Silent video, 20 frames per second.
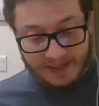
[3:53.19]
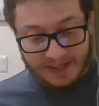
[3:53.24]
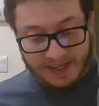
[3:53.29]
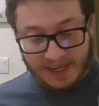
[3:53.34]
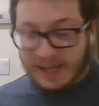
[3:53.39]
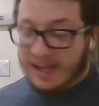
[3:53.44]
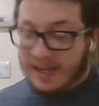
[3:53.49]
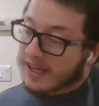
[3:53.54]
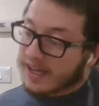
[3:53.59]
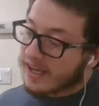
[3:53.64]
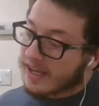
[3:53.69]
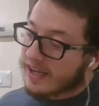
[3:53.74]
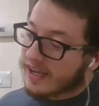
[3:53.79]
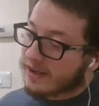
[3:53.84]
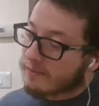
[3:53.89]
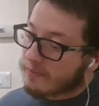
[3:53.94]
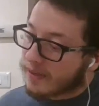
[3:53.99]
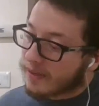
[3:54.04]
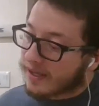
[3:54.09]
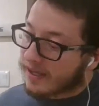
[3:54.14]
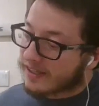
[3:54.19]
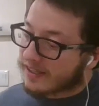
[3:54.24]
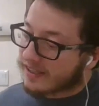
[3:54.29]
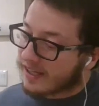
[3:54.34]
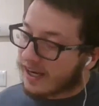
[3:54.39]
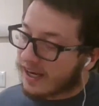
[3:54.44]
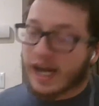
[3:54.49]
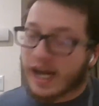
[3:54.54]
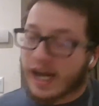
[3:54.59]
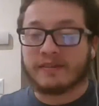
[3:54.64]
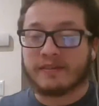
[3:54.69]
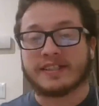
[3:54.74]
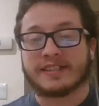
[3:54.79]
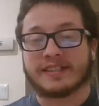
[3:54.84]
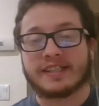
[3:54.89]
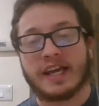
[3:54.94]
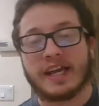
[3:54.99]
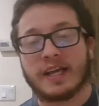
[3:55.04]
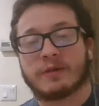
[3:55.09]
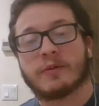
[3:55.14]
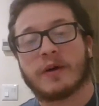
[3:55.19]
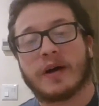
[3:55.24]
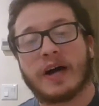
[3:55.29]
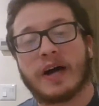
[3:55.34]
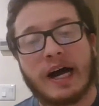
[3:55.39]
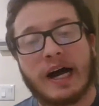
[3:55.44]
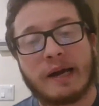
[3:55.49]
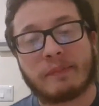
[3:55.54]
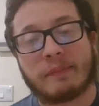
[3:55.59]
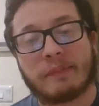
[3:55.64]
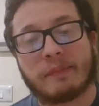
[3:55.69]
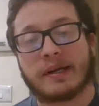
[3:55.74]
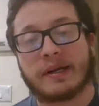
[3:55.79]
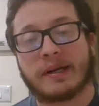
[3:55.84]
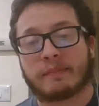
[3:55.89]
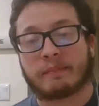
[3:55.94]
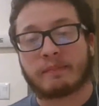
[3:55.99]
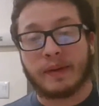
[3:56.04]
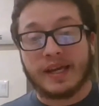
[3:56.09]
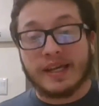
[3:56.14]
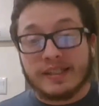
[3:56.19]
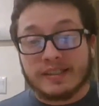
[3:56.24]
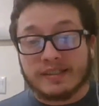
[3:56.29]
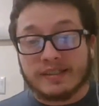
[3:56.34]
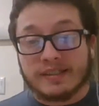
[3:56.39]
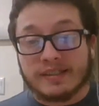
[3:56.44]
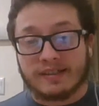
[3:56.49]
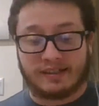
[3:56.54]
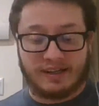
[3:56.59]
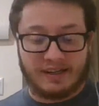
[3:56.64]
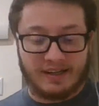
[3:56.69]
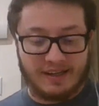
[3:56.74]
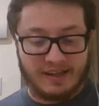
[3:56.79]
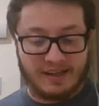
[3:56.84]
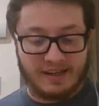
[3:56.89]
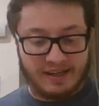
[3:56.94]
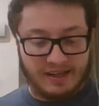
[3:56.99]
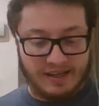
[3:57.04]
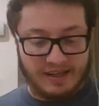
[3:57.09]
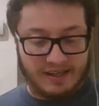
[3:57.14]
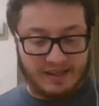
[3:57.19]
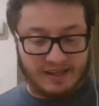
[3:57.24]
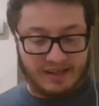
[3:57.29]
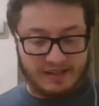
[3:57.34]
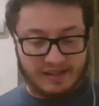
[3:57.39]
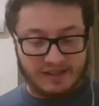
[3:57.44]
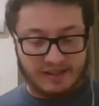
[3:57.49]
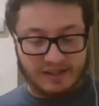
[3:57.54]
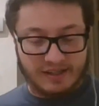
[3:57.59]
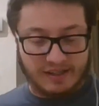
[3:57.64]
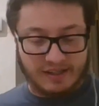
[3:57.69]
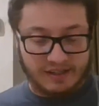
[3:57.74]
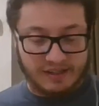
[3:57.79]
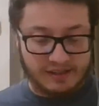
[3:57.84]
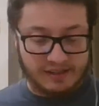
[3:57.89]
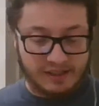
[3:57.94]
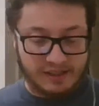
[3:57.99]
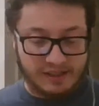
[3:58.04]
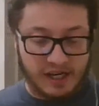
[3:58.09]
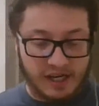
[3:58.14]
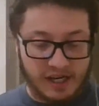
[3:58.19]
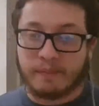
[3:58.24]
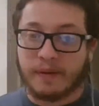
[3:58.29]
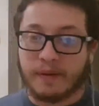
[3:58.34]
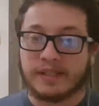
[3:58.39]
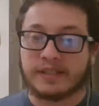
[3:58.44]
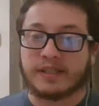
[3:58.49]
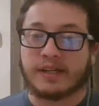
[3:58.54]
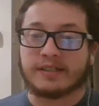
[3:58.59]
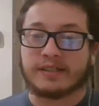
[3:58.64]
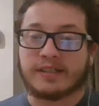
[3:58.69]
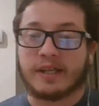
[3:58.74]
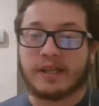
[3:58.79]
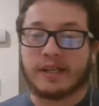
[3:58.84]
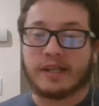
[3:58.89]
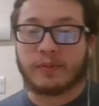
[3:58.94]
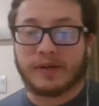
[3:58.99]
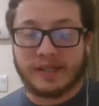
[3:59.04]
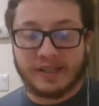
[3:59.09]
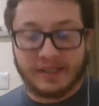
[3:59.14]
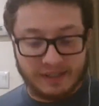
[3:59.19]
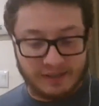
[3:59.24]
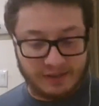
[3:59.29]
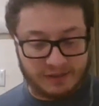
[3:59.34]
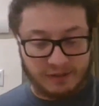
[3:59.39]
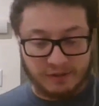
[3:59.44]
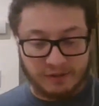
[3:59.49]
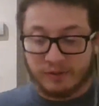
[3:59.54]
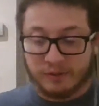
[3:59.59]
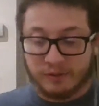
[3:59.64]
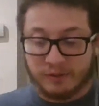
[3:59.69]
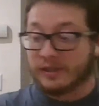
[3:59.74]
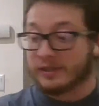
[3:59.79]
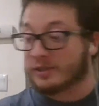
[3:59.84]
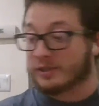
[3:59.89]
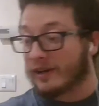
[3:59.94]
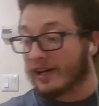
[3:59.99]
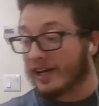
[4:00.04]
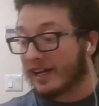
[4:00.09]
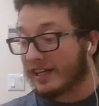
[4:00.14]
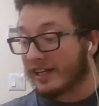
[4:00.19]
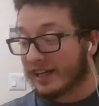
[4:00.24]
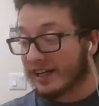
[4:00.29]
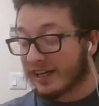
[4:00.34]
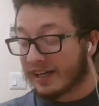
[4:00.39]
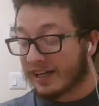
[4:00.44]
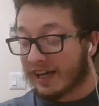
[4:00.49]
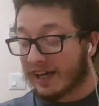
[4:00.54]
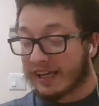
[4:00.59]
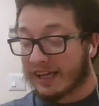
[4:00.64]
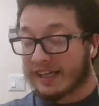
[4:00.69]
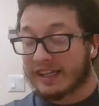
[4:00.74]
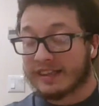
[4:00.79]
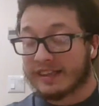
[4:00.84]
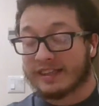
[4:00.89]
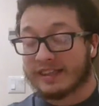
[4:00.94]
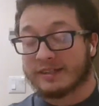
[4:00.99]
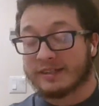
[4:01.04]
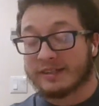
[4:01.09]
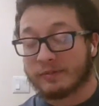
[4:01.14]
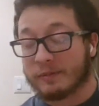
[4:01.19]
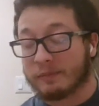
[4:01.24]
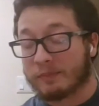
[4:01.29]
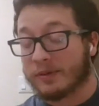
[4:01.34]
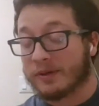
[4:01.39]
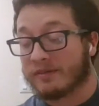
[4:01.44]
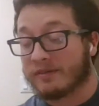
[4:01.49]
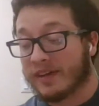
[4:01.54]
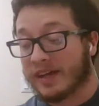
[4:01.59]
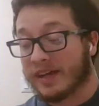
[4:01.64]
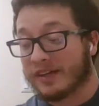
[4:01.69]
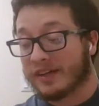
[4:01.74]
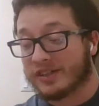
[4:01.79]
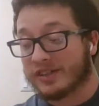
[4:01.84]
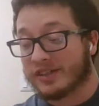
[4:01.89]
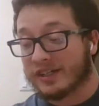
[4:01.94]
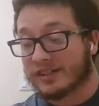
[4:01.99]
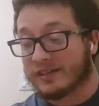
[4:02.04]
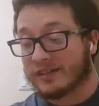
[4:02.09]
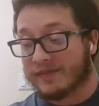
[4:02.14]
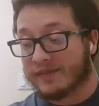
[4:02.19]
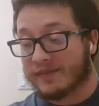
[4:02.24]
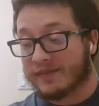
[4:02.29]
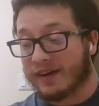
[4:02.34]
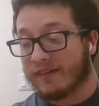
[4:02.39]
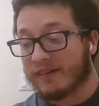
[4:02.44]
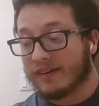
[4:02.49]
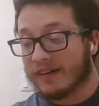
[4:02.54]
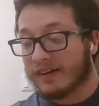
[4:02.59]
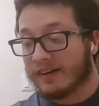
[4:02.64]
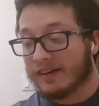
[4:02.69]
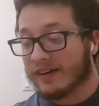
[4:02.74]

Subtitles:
He picked Kairi Sane, while I picked Baszler, and Shayna Baszler ended up winning 2-1. So I get the 1 point advantage as of now.